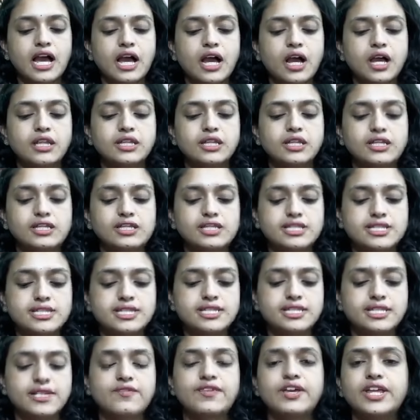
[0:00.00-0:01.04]
This is a
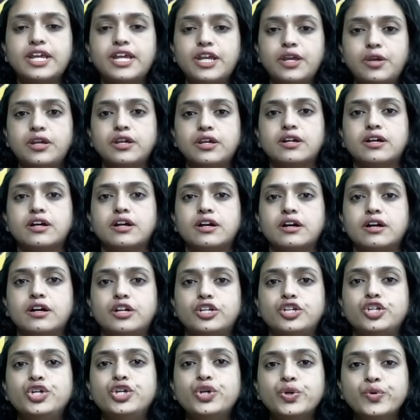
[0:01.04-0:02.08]
very
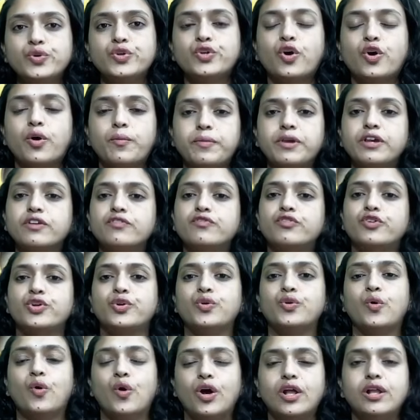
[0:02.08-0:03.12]
new topic for you
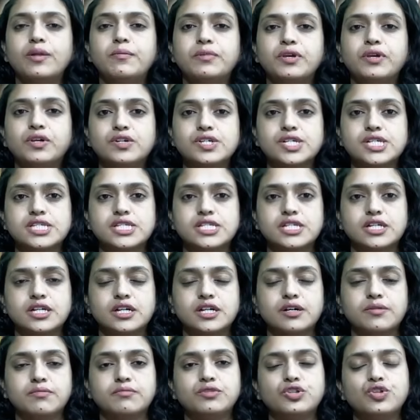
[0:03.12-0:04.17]
all because
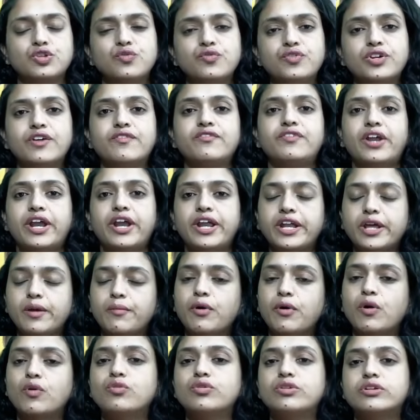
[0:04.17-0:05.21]
you would have read
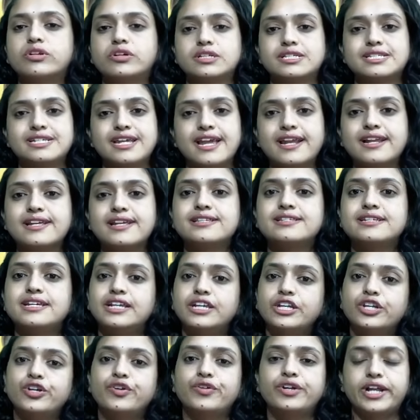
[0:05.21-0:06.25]
about stainless steel in
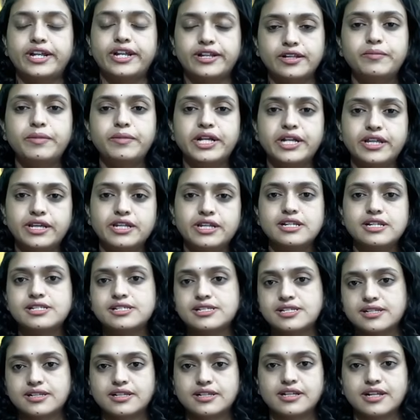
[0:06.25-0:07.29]
your dental material
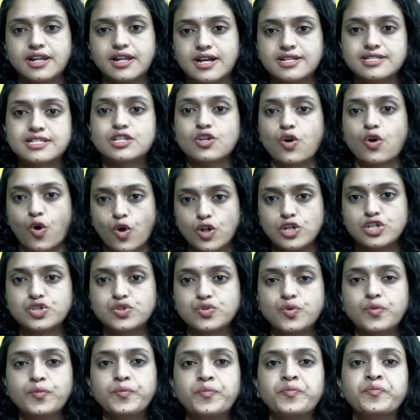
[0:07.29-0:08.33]
classes also.
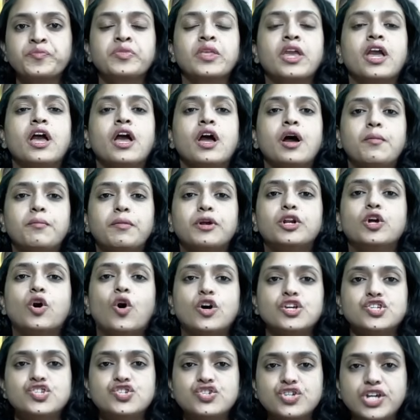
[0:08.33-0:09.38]
But
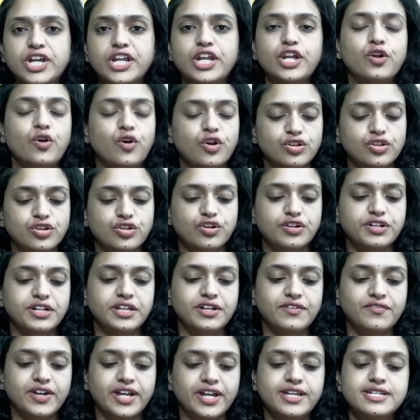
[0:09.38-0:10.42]
Australian orthodontic
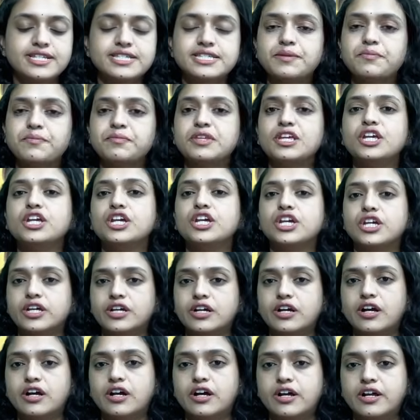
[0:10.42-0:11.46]
wire is something
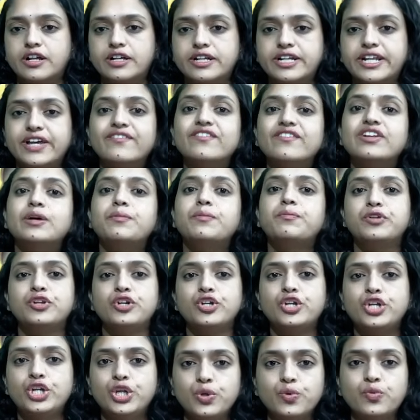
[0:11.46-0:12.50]
developed
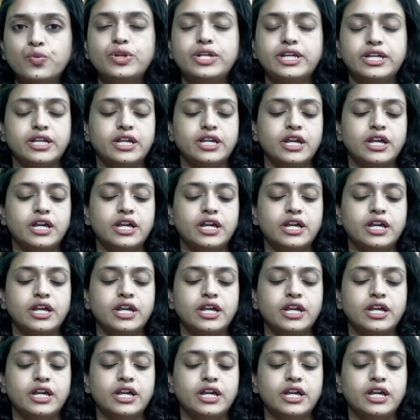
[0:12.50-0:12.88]
newly